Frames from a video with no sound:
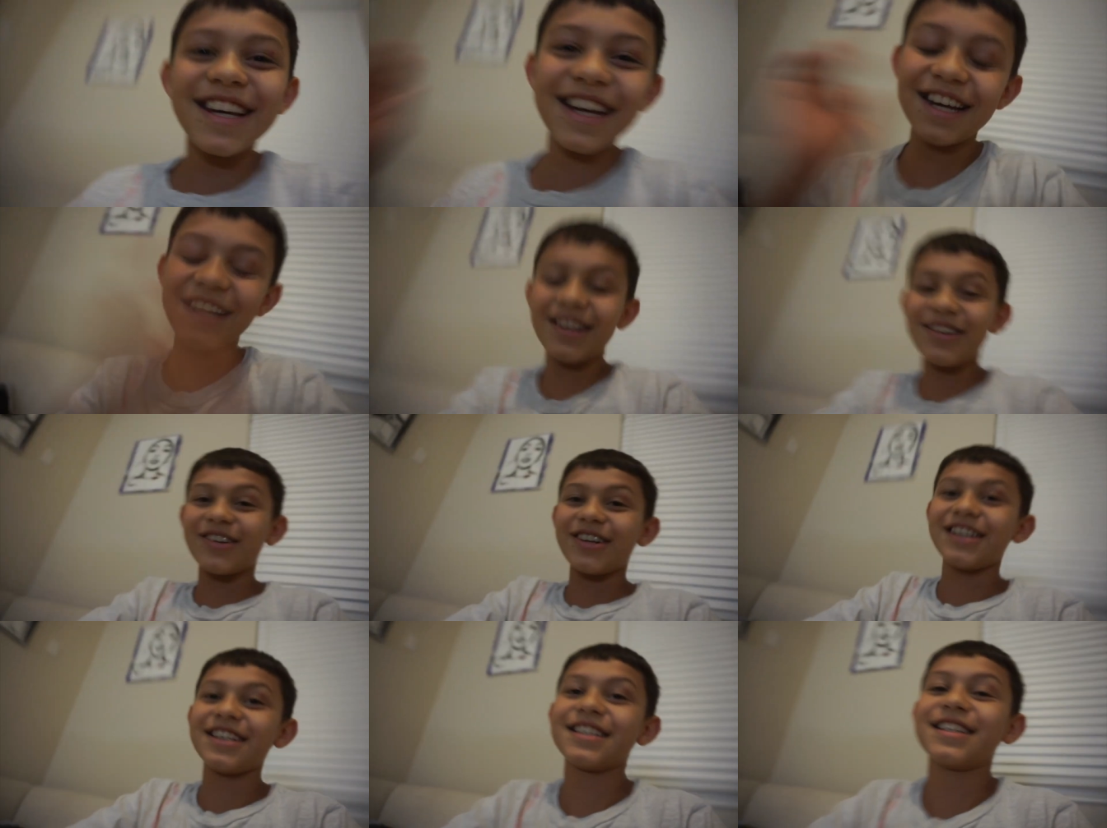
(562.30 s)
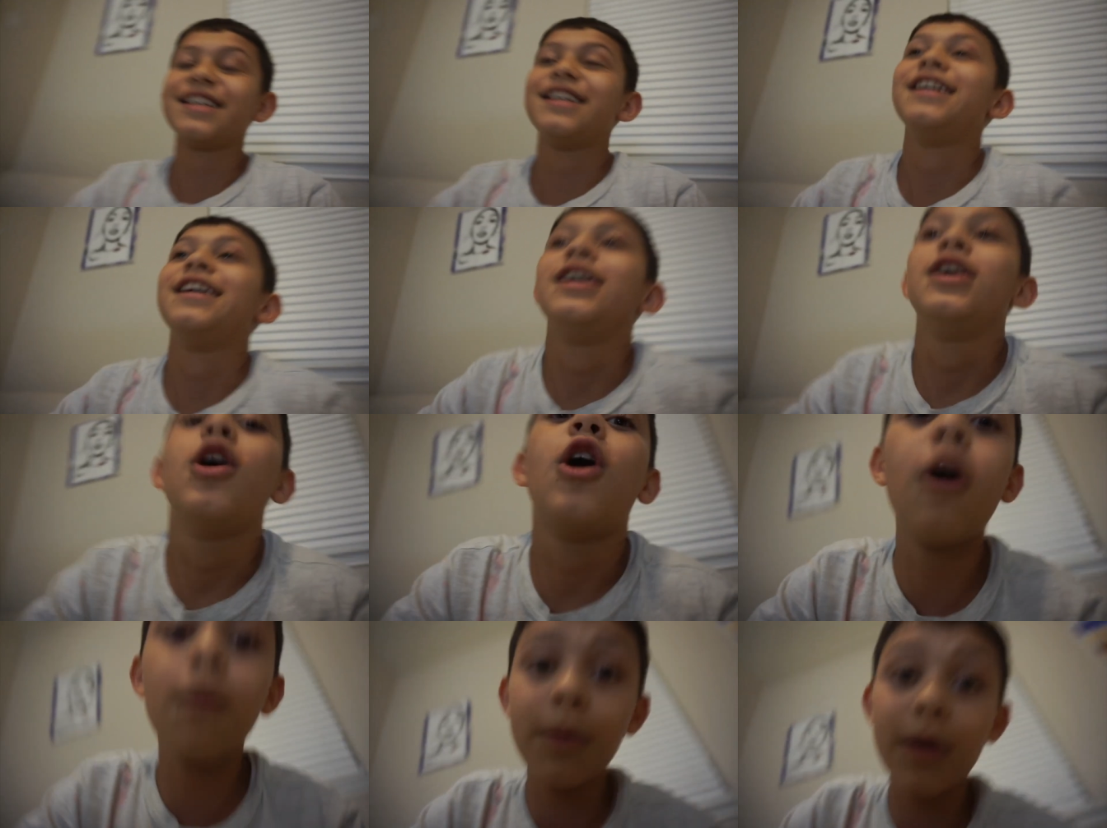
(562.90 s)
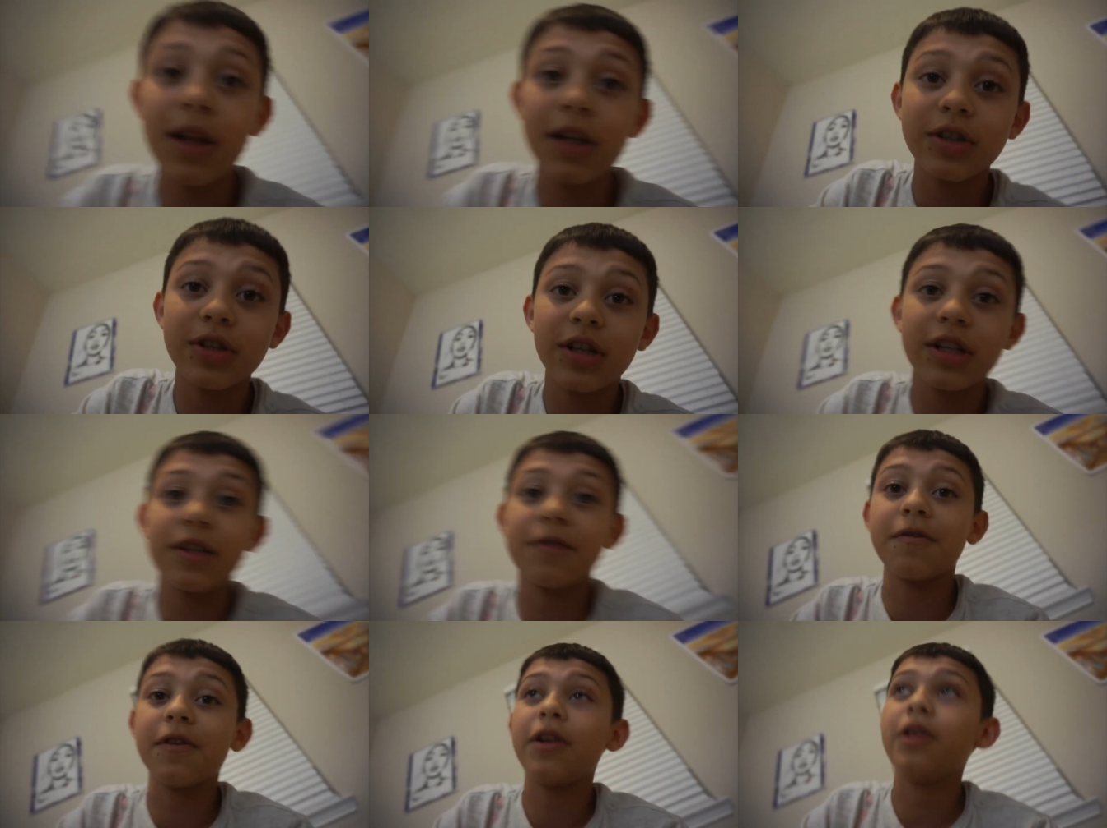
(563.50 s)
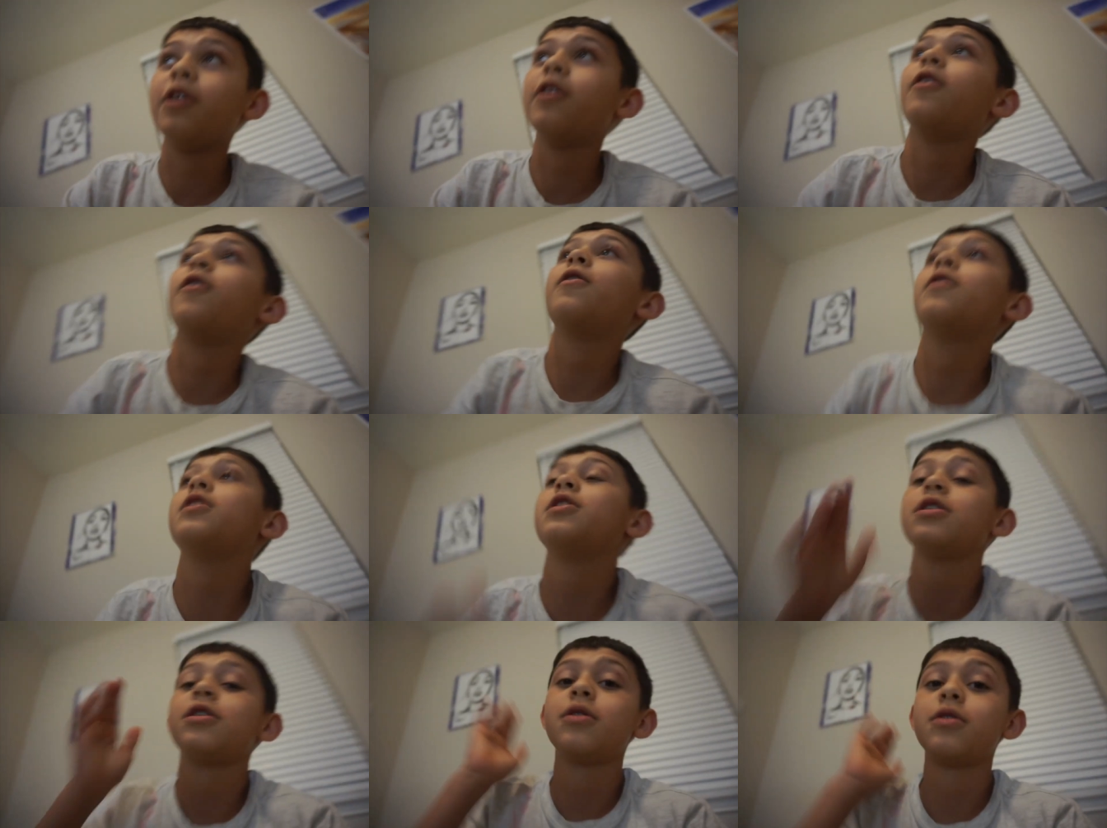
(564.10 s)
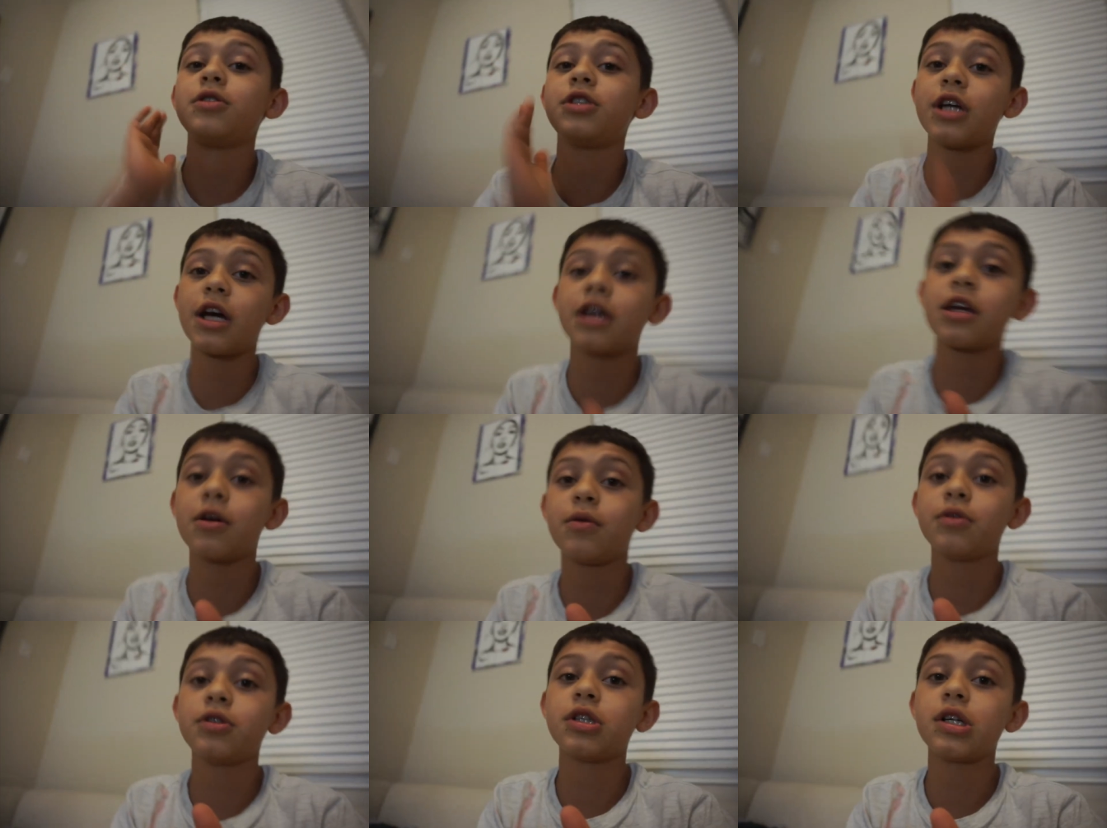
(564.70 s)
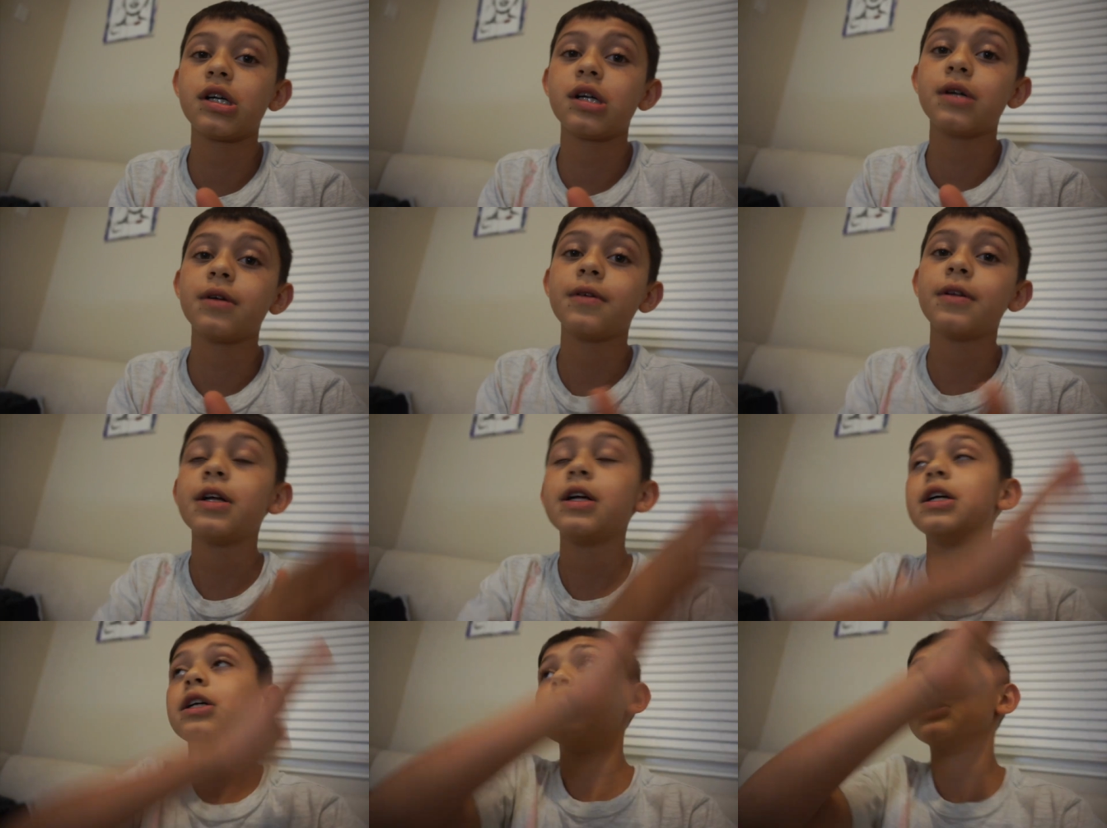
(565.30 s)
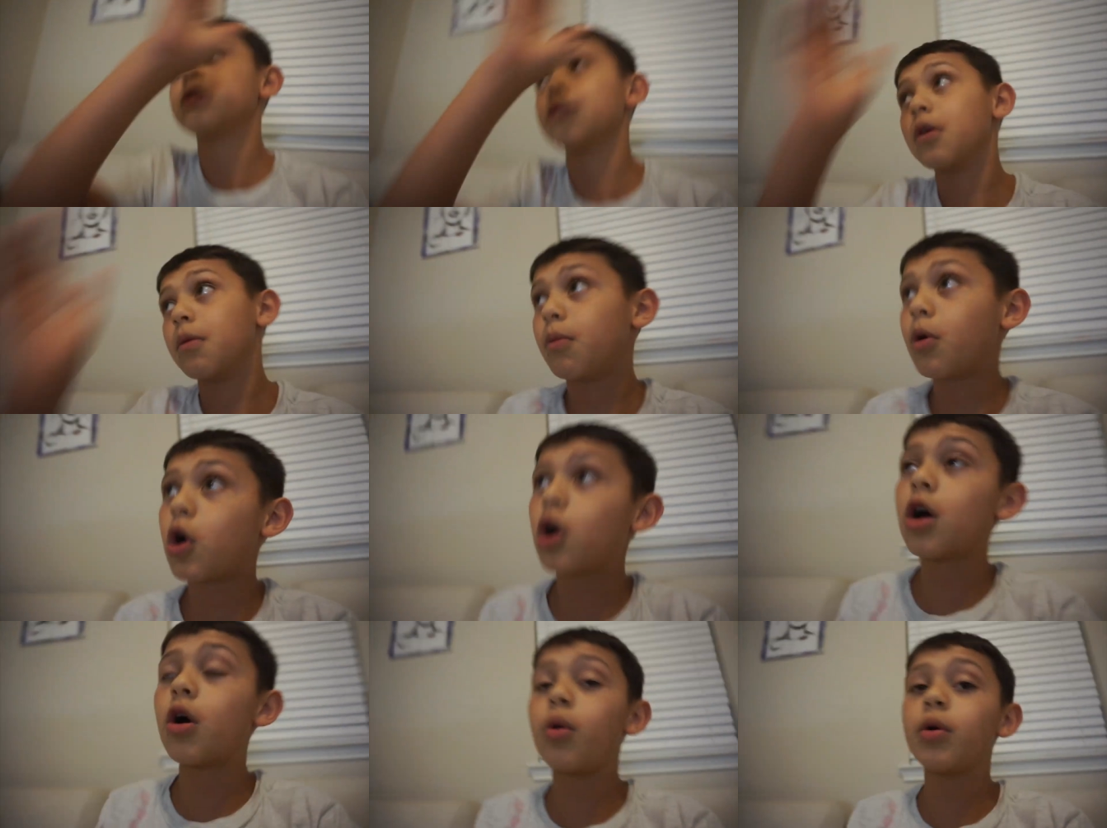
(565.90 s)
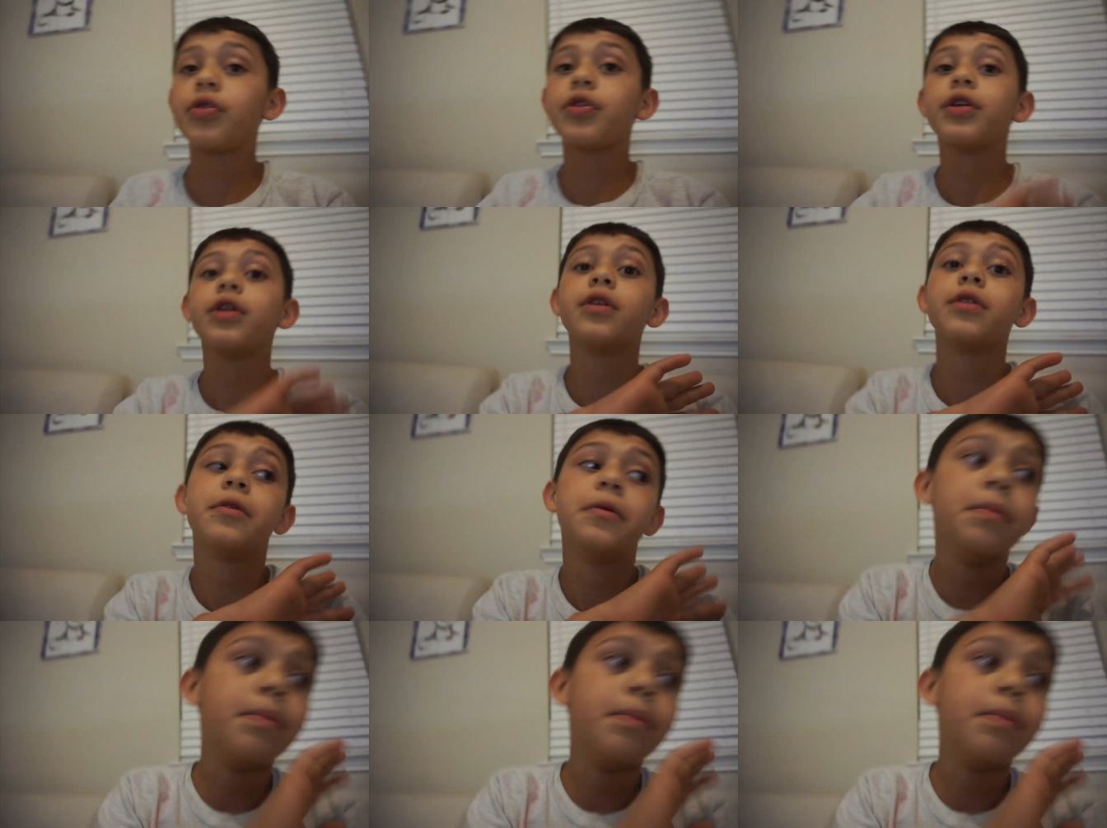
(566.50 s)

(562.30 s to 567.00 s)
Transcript: Anyways, hope y'all enjoyed this video. Check in with y'all tomorrow with another